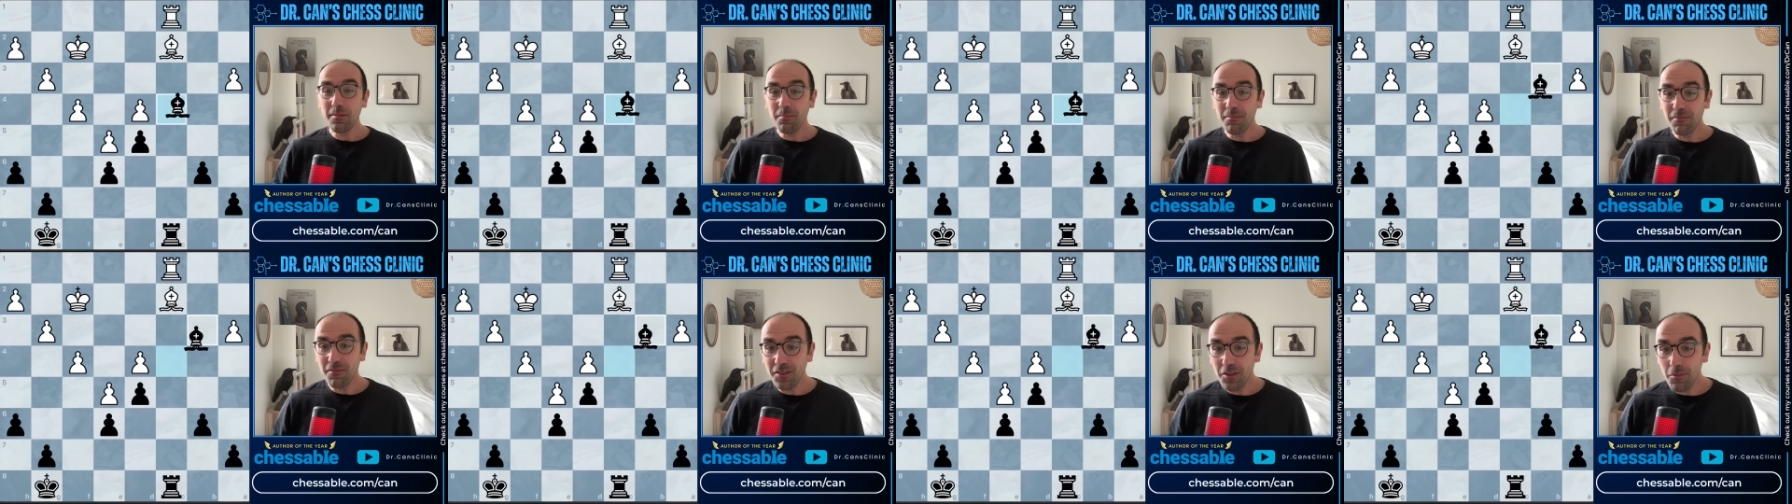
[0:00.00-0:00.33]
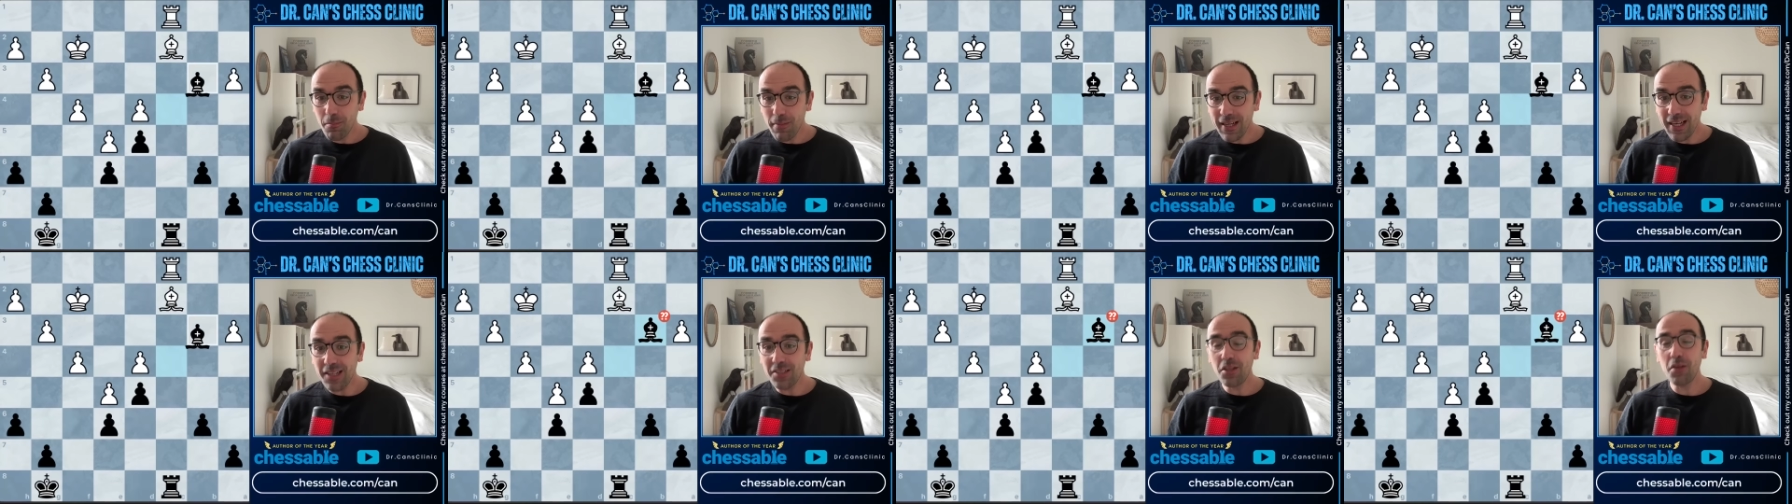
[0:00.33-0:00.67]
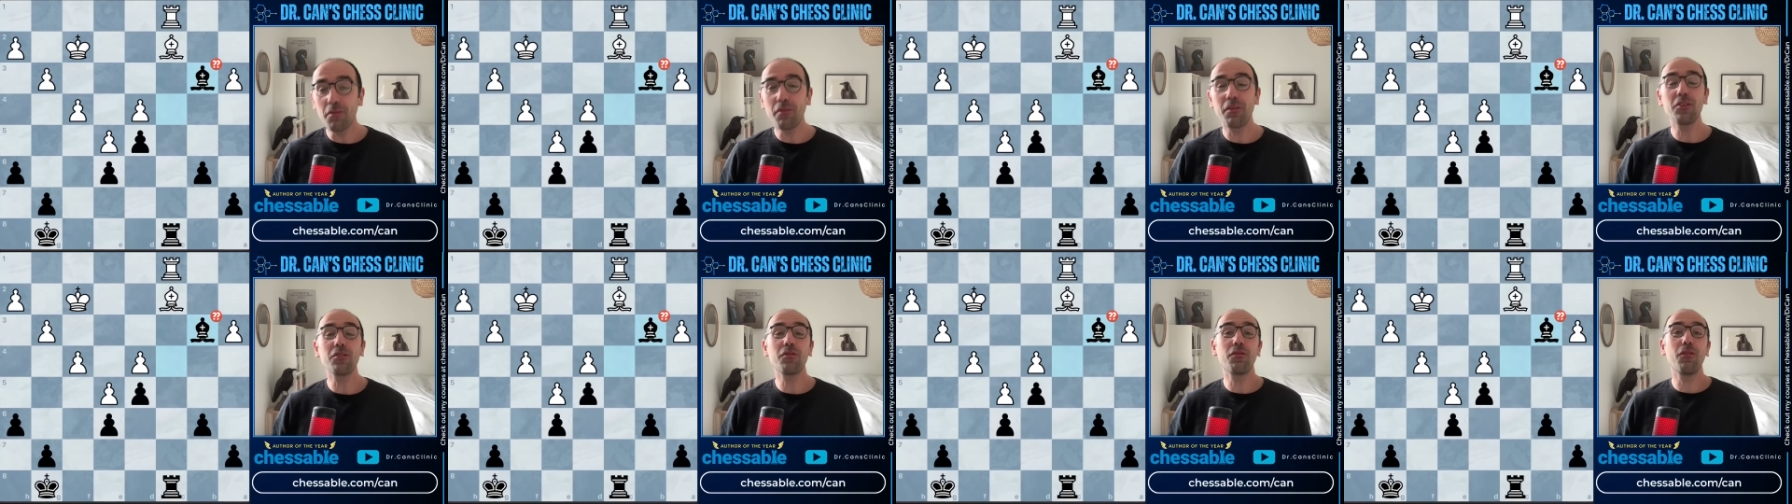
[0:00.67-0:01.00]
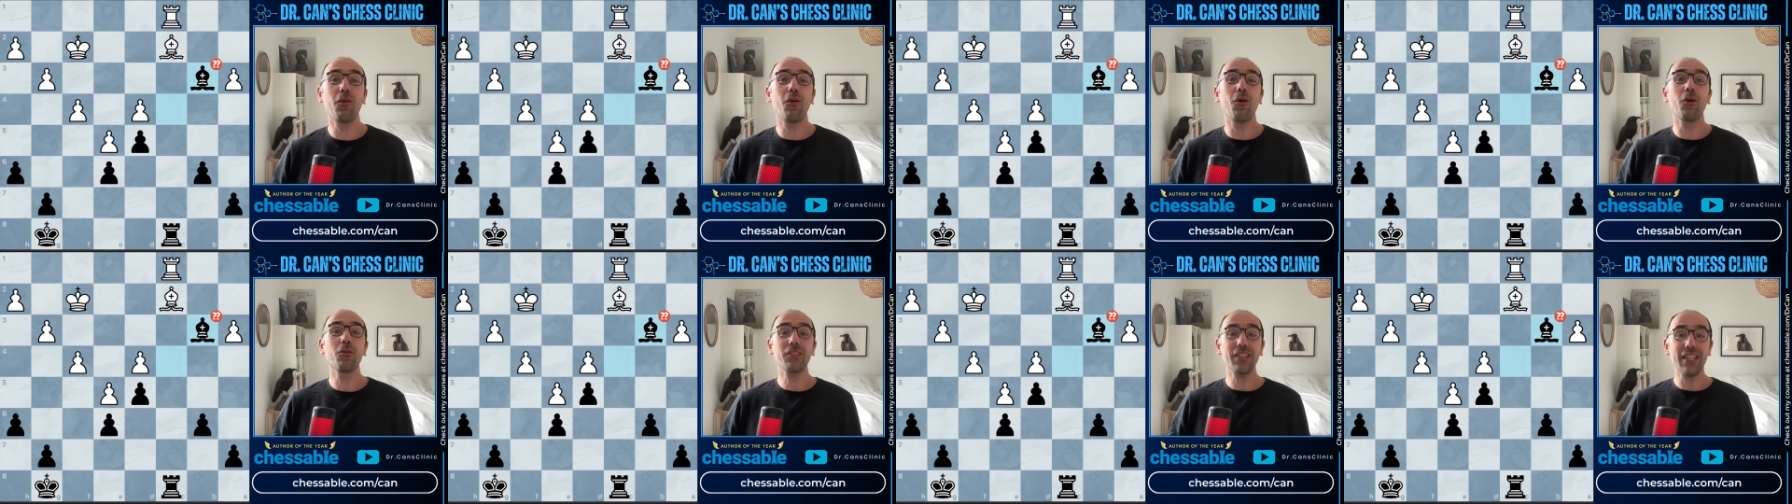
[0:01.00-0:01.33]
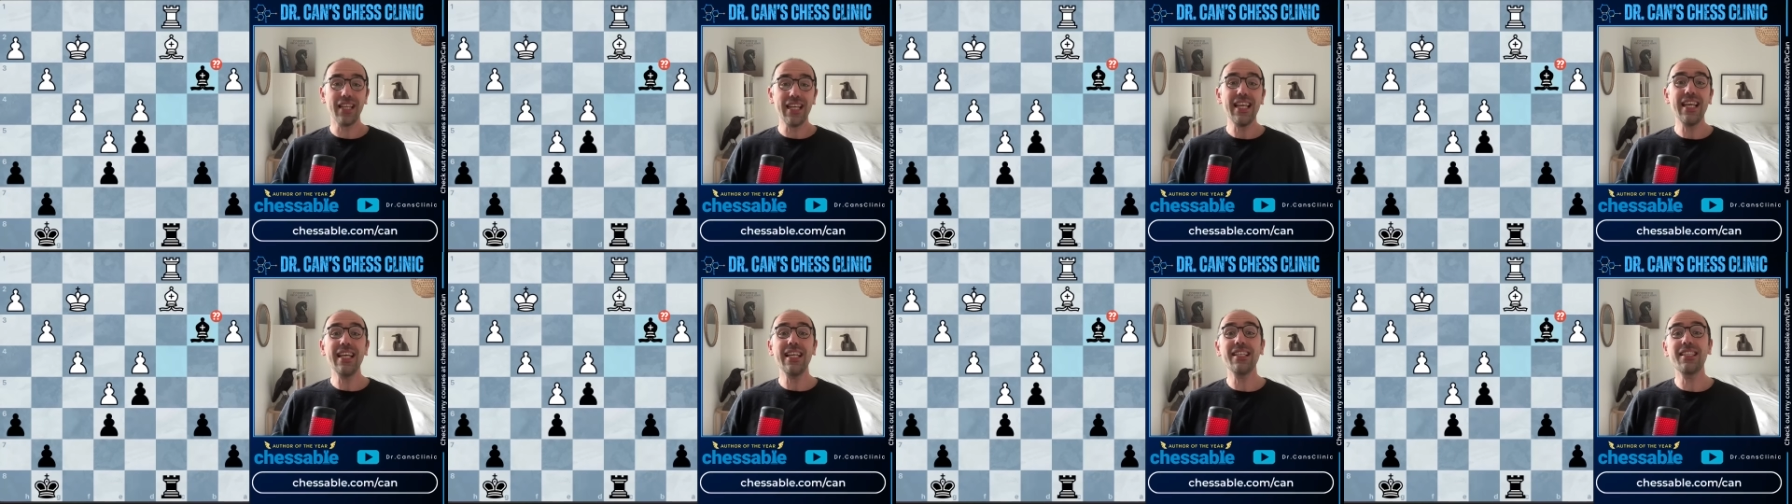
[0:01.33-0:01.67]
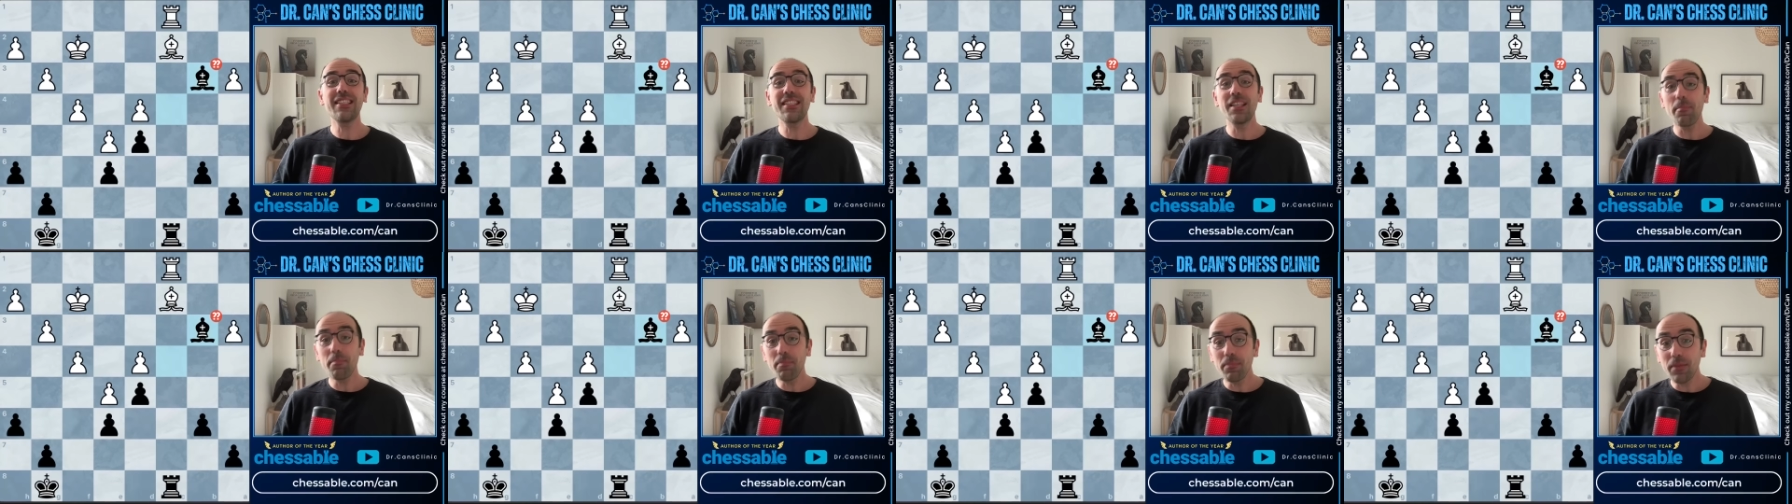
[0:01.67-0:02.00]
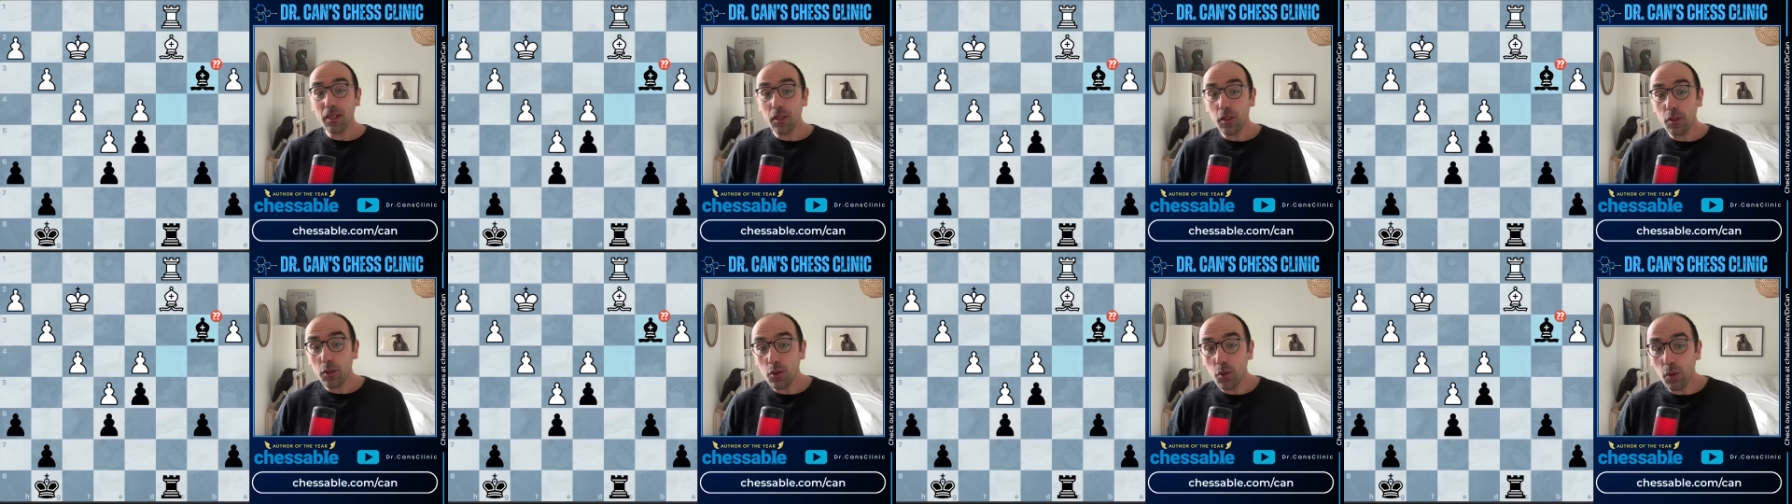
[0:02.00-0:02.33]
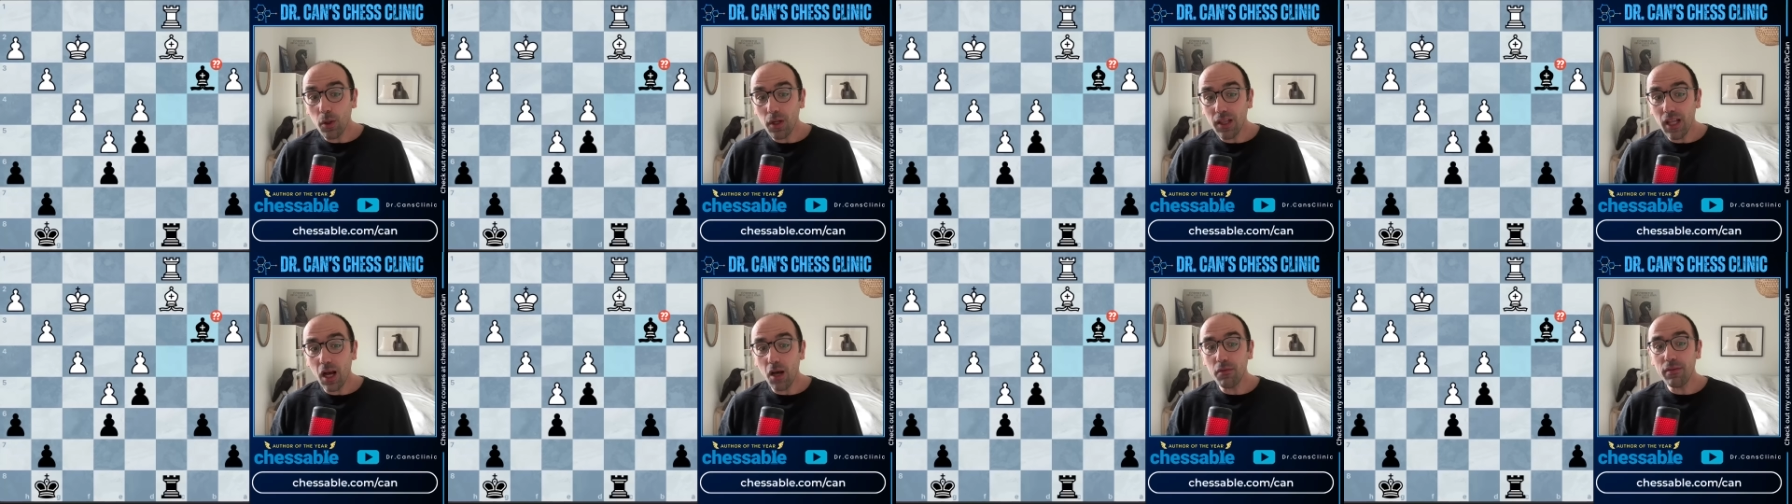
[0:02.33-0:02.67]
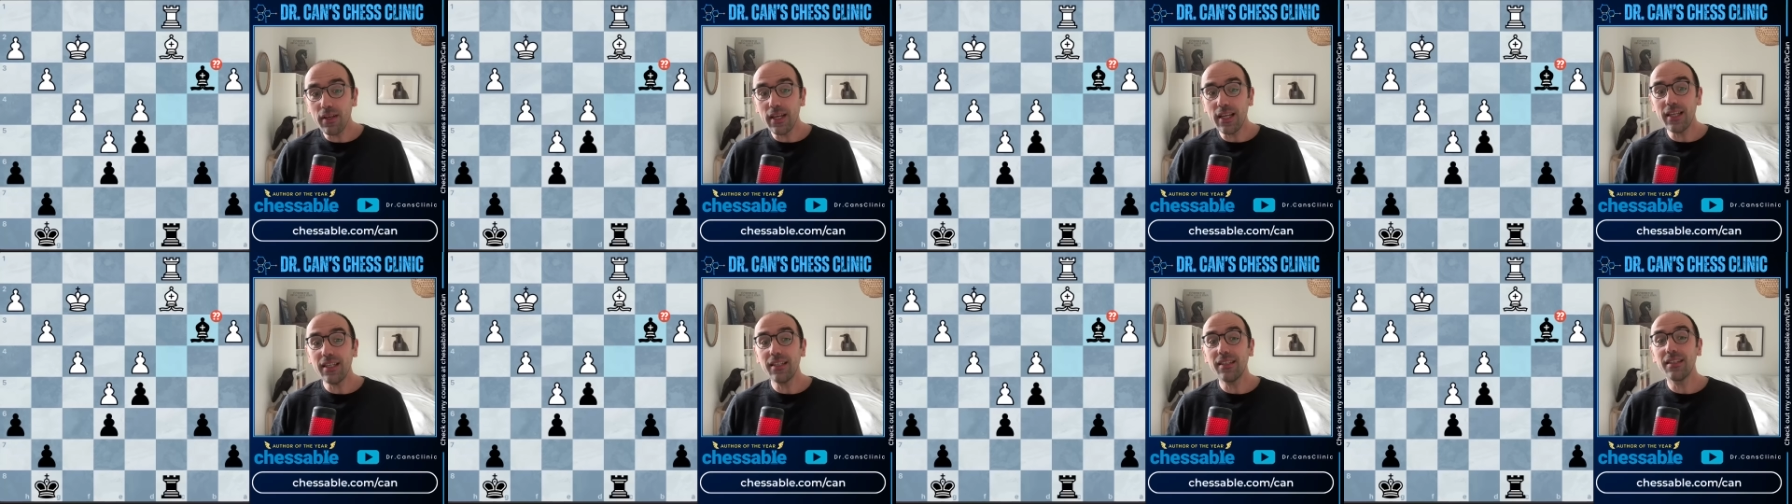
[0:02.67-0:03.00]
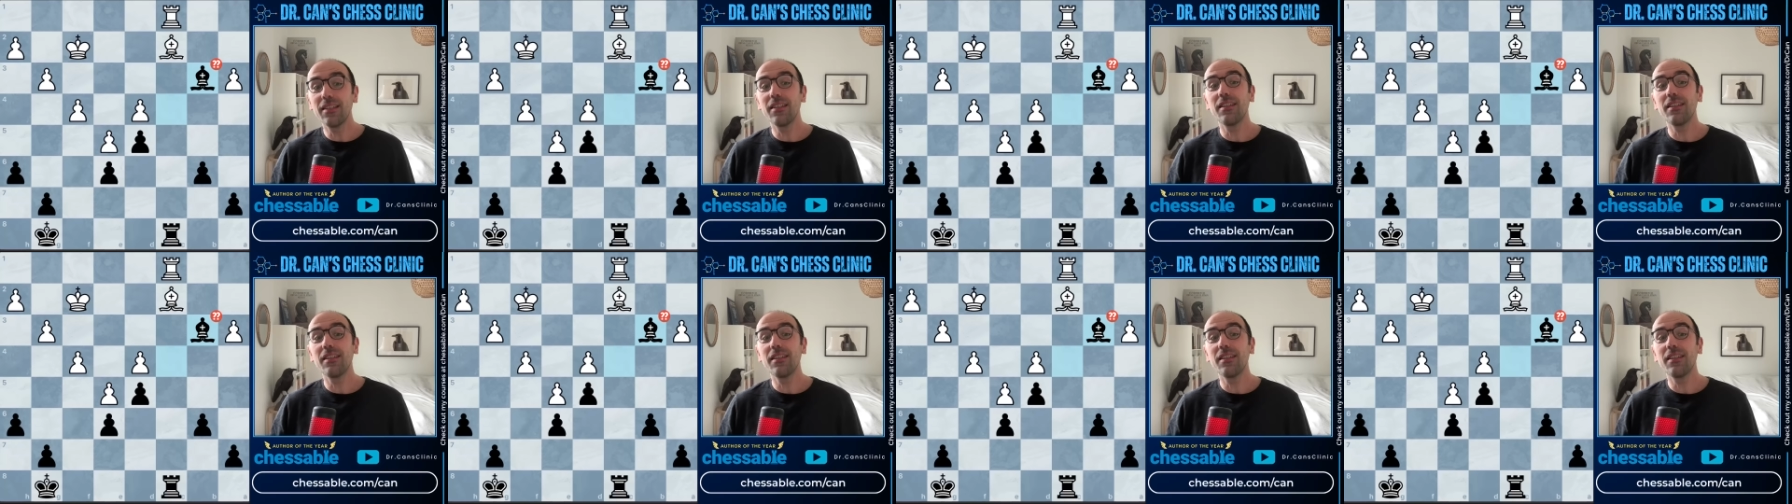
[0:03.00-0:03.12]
The biggest difference, folks, is you're allowing